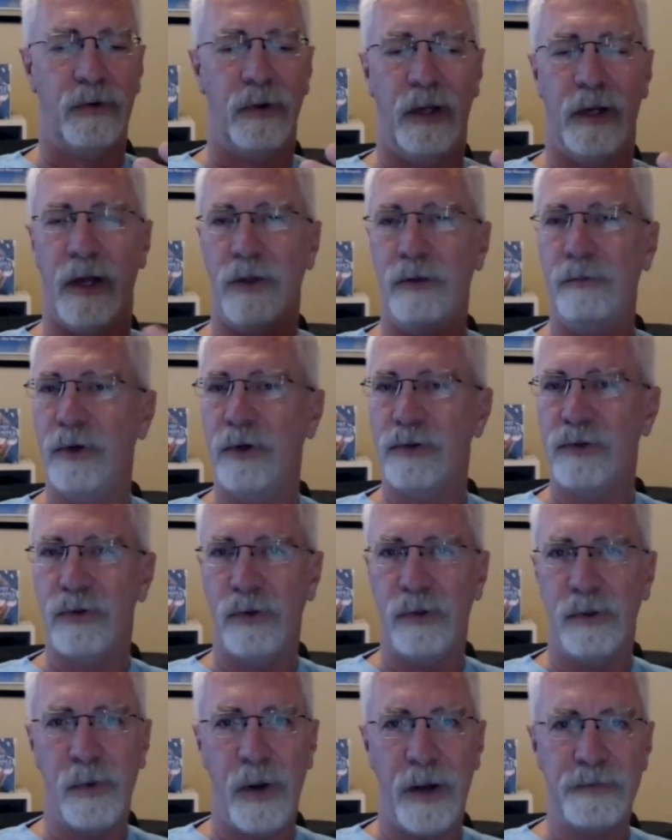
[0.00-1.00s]
another
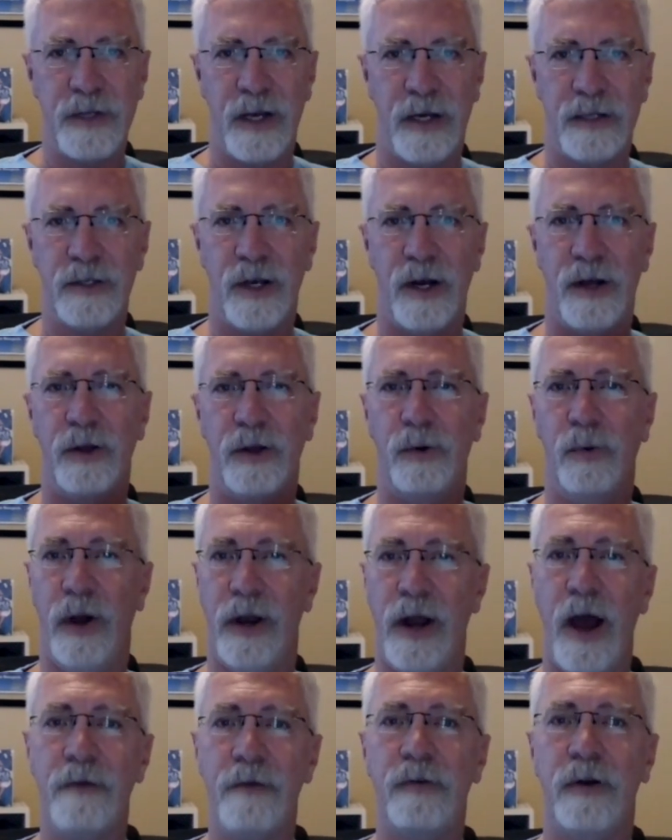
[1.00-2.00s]
bookstore website's on there,
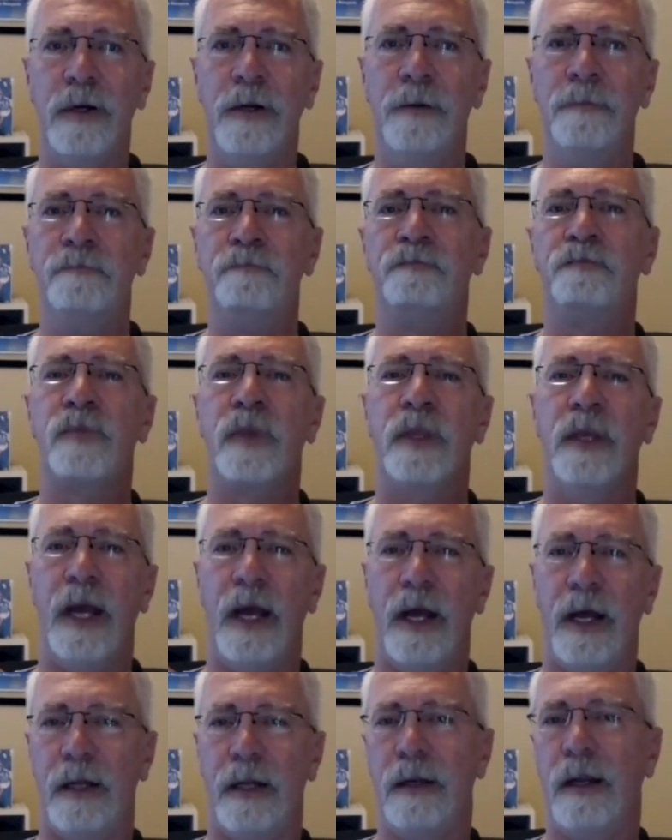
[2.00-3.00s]
whatever,
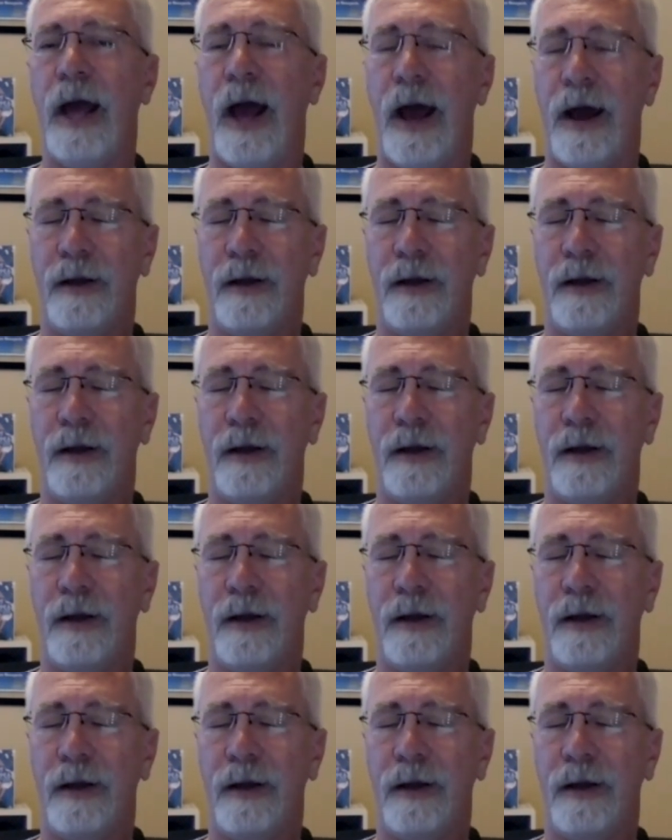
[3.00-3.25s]
and